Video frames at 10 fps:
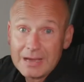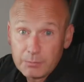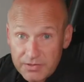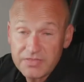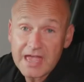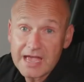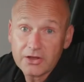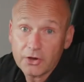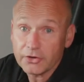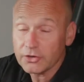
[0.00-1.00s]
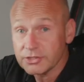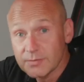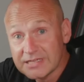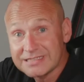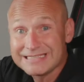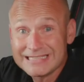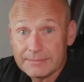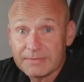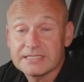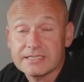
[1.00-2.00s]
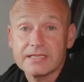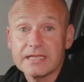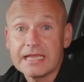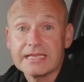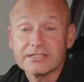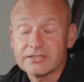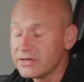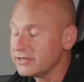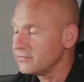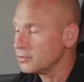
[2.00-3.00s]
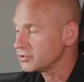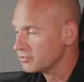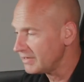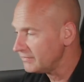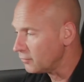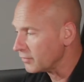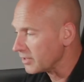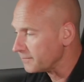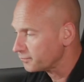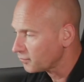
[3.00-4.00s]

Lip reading: with the aircon on to actually demist the inside of your screen for you.